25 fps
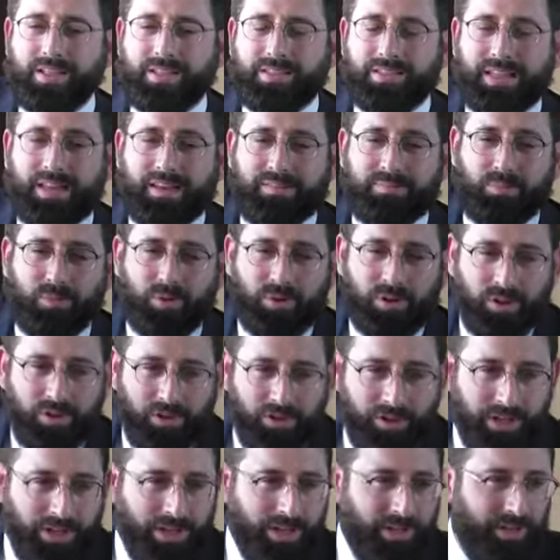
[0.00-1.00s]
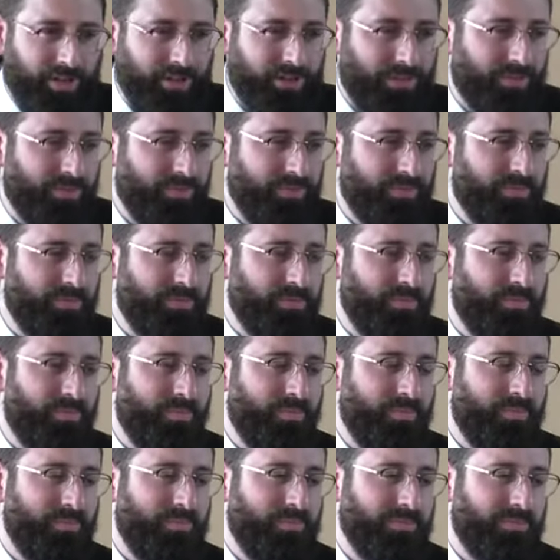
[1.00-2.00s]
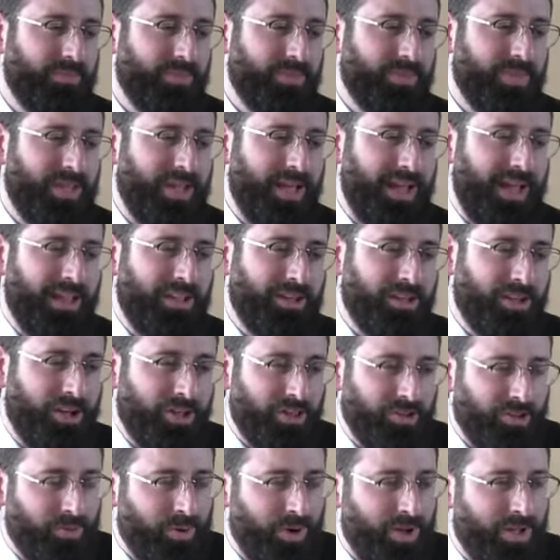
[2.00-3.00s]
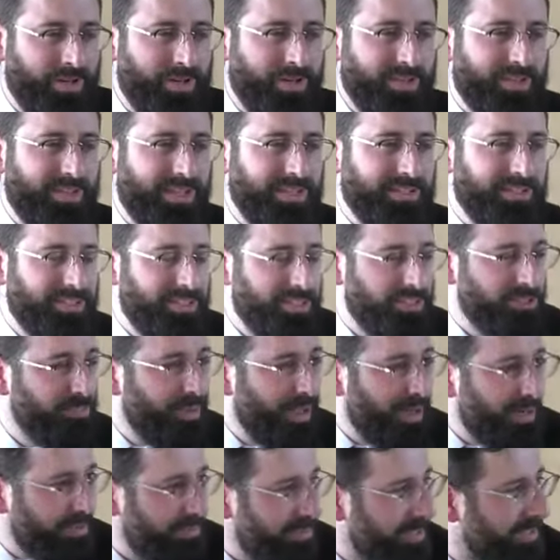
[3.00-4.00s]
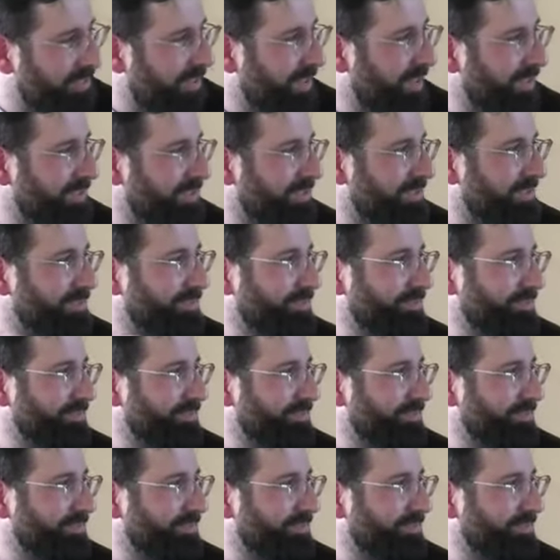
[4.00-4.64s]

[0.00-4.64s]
they have more learning. And the other one, they teach better midos.